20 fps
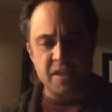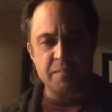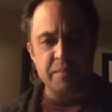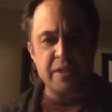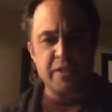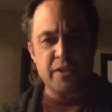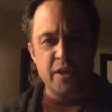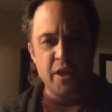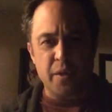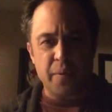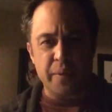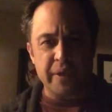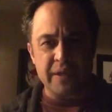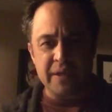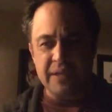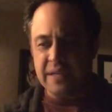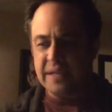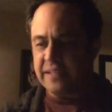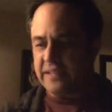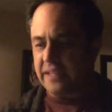knowing
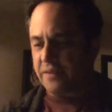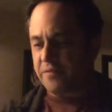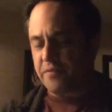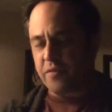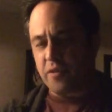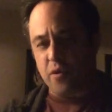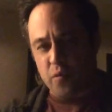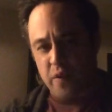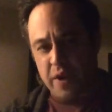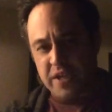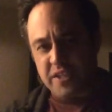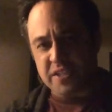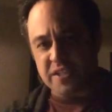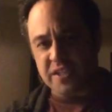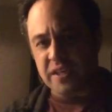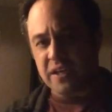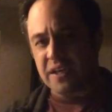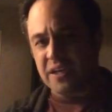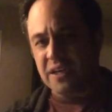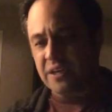that for the rest
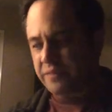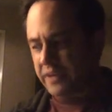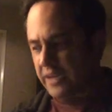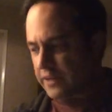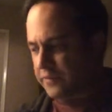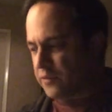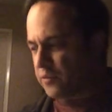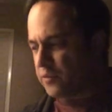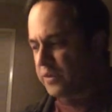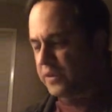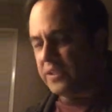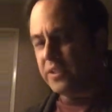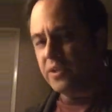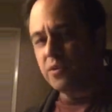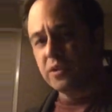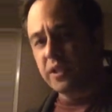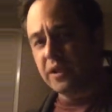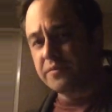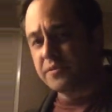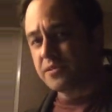of everyone
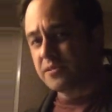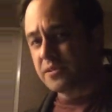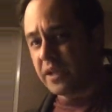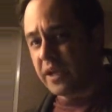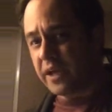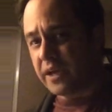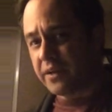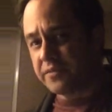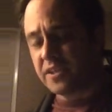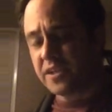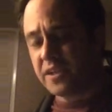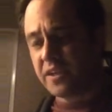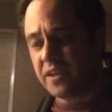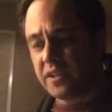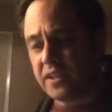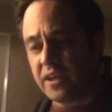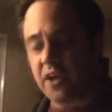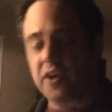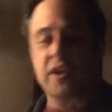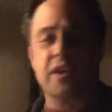who loves you lives
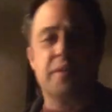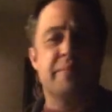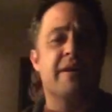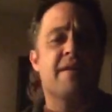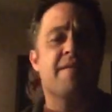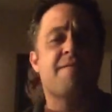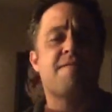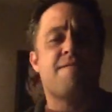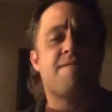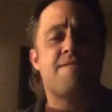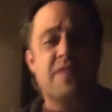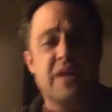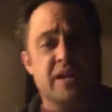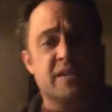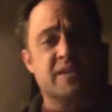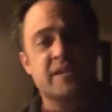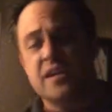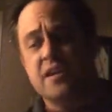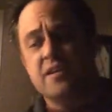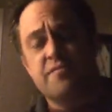are going to be
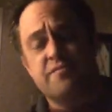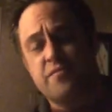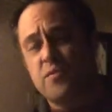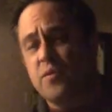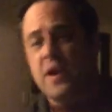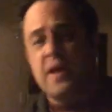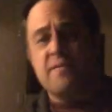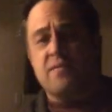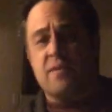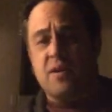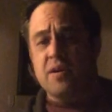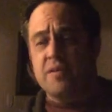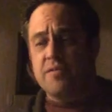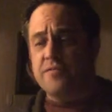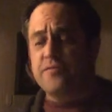fucked forever.